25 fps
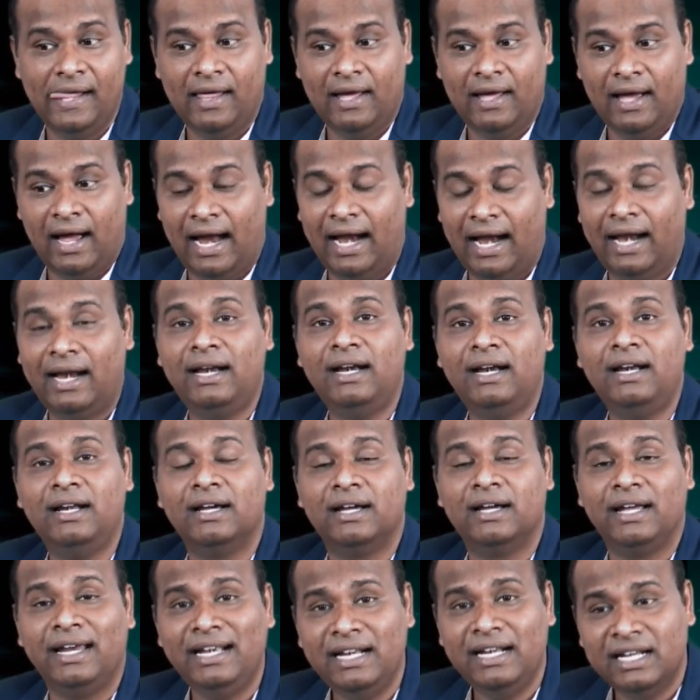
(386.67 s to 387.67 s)
And
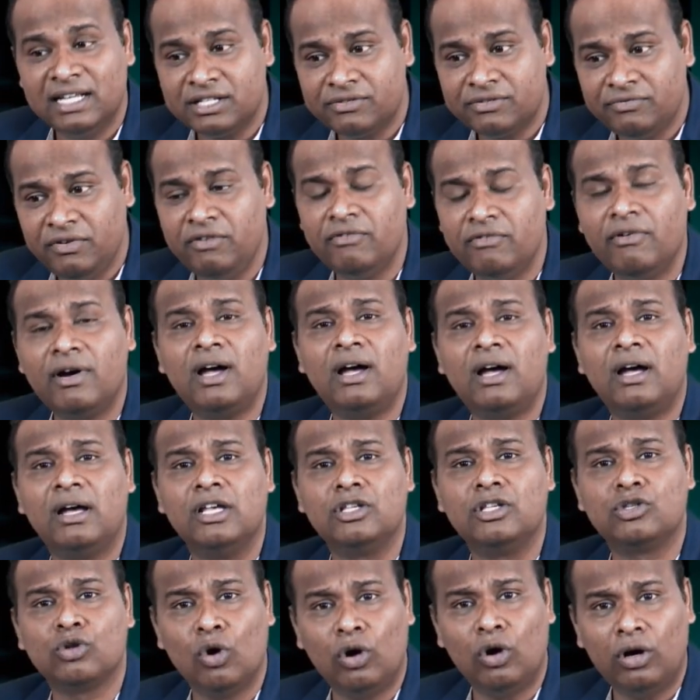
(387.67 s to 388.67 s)
IndusViva
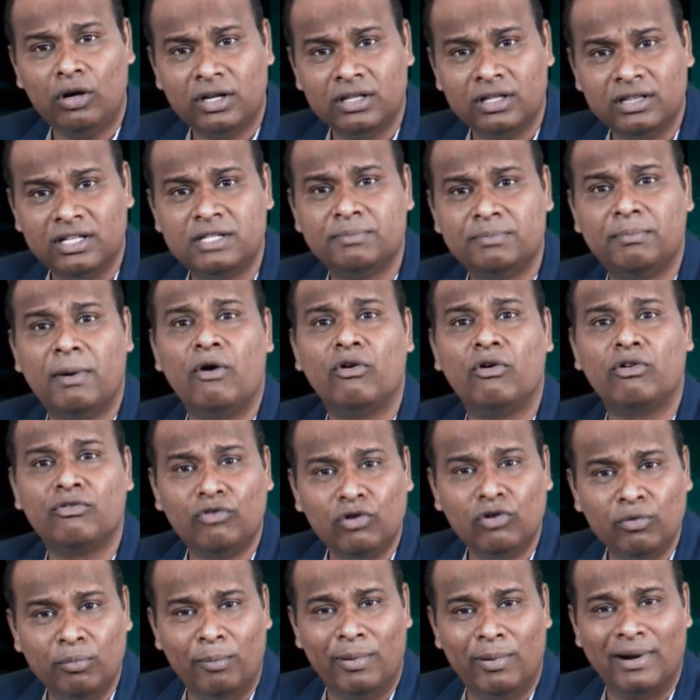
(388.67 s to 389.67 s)
has got this
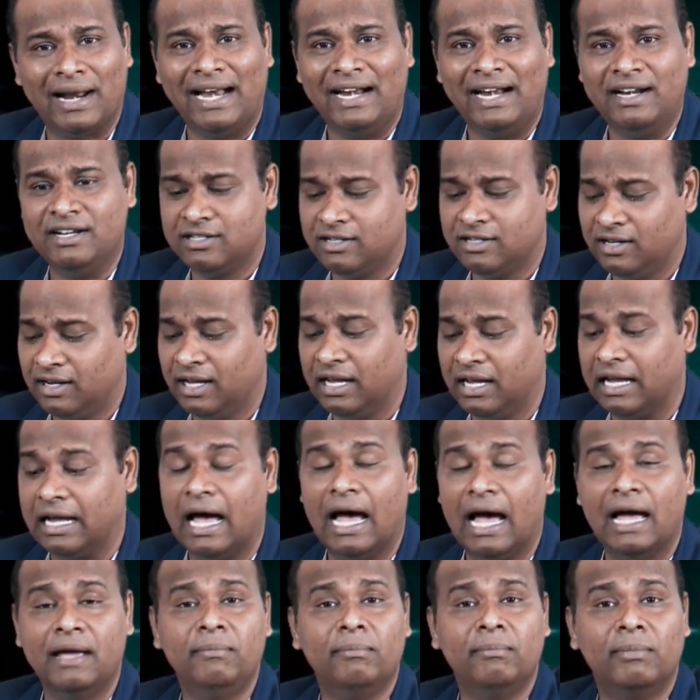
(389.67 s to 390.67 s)
powerful brands like
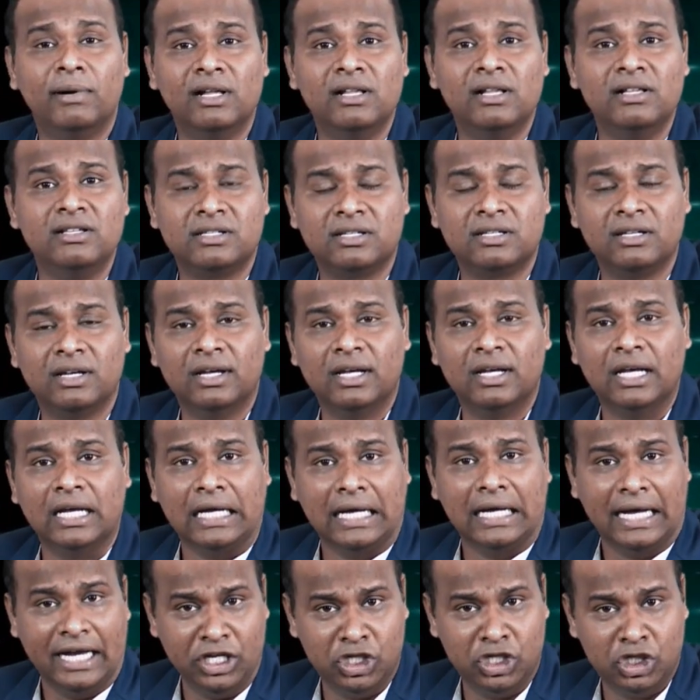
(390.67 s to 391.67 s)
iPulse,
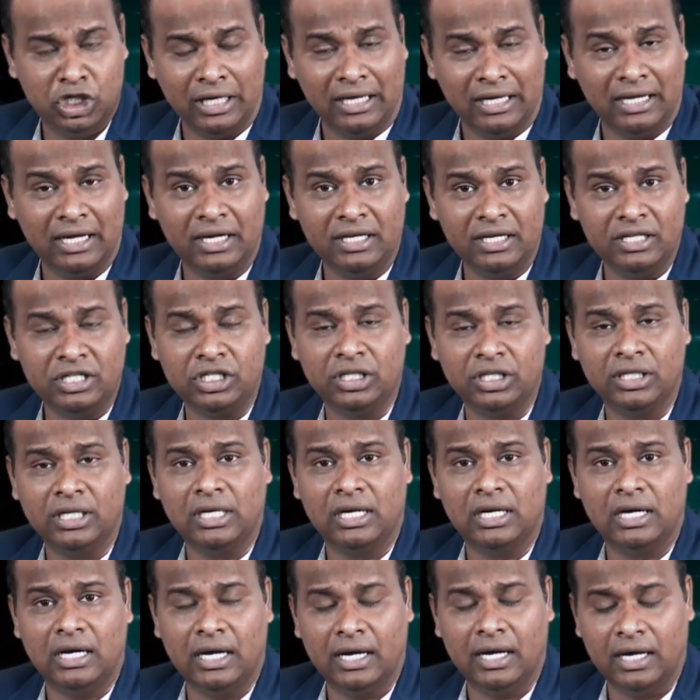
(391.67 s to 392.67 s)
iCharge,
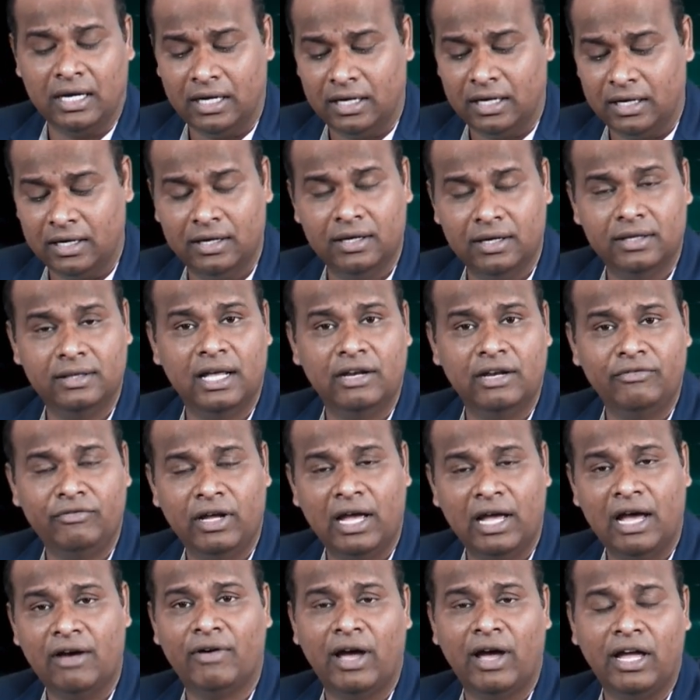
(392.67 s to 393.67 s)
then we
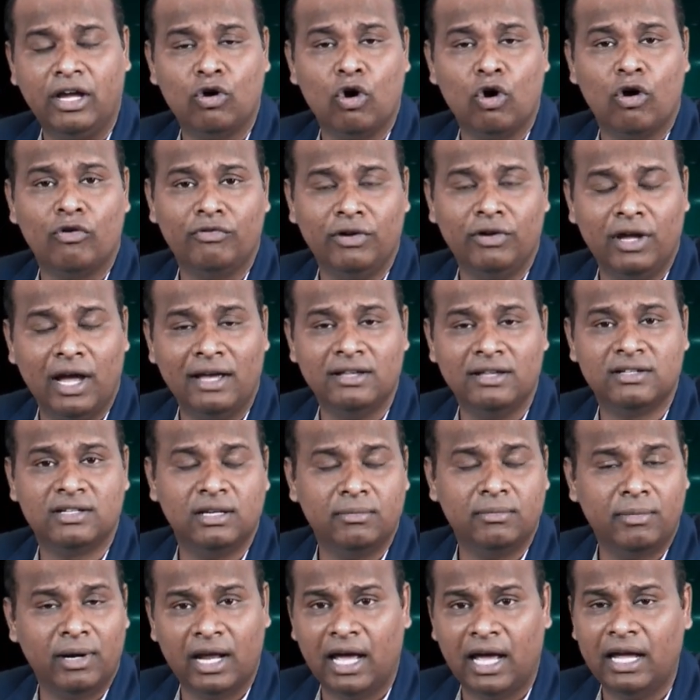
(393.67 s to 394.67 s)
have iCoffee,
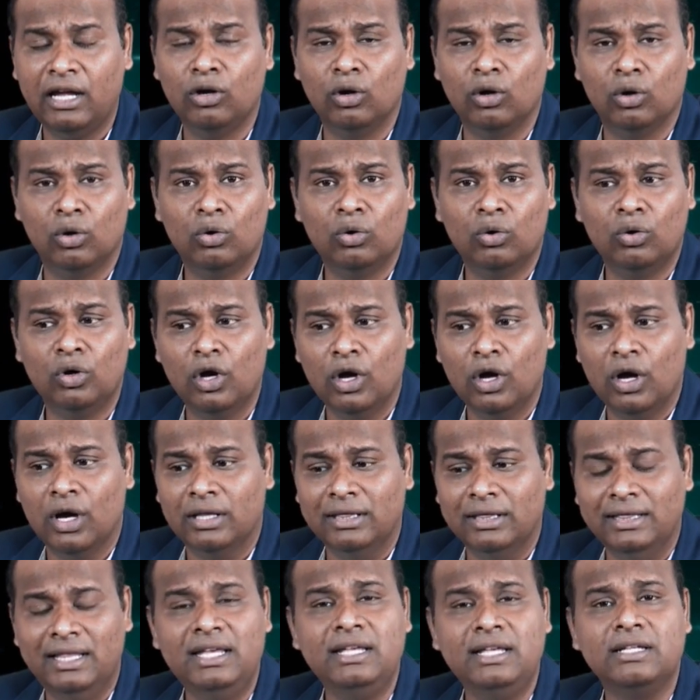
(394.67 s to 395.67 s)
iSlim, and iGlow.
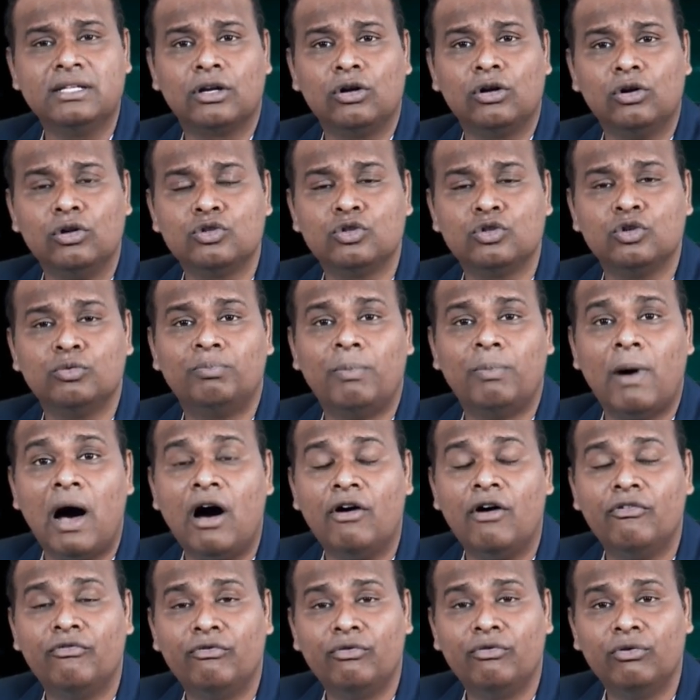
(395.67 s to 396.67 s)
These are also
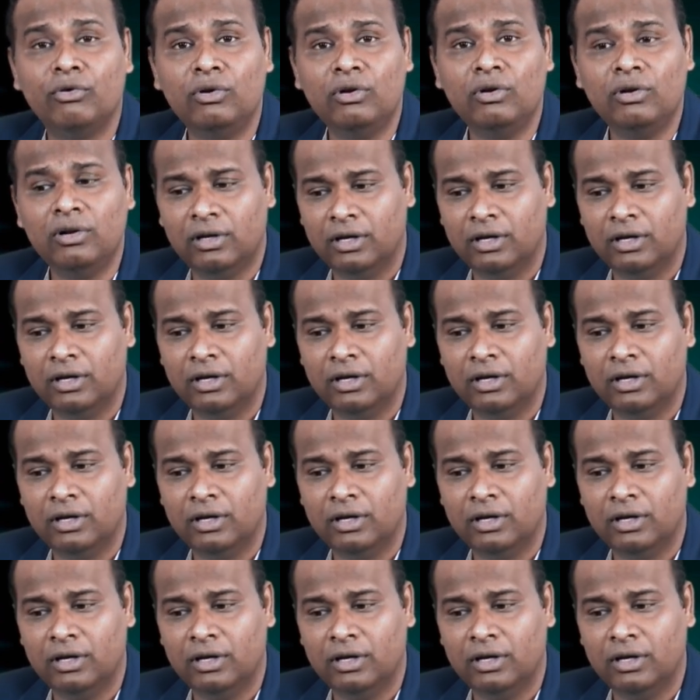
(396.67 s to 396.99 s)
powerful